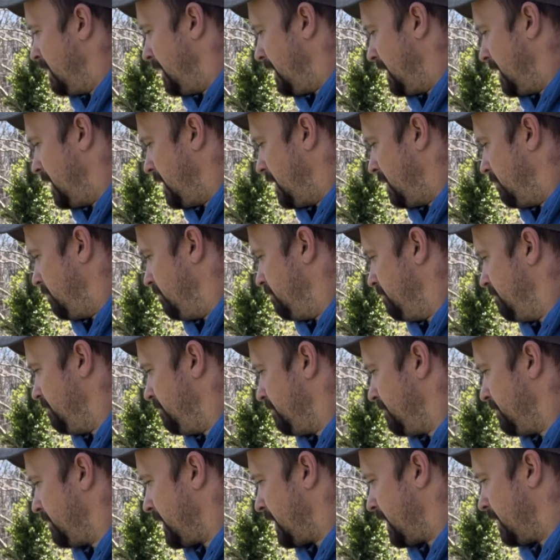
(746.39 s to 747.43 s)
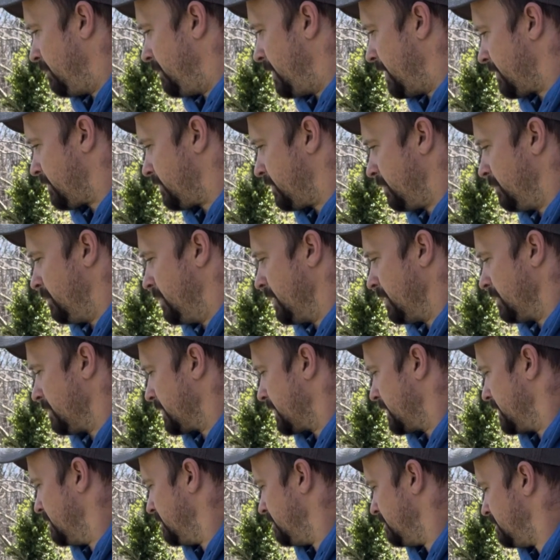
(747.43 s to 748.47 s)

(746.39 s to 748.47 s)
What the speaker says: and the best of your ability.